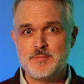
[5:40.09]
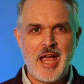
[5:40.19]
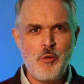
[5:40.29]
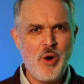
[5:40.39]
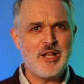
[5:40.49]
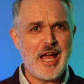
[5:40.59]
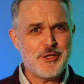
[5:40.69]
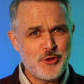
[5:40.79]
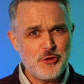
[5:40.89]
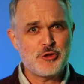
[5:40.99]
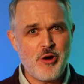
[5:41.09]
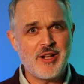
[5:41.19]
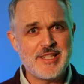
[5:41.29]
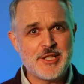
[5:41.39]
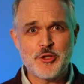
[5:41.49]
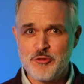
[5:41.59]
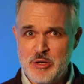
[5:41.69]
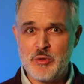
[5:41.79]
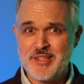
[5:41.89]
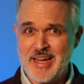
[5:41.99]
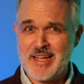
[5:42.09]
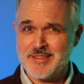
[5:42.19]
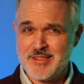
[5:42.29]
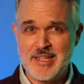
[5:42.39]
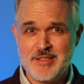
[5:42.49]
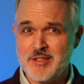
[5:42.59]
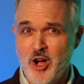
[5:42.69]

And while I do strongly disagree with it, as is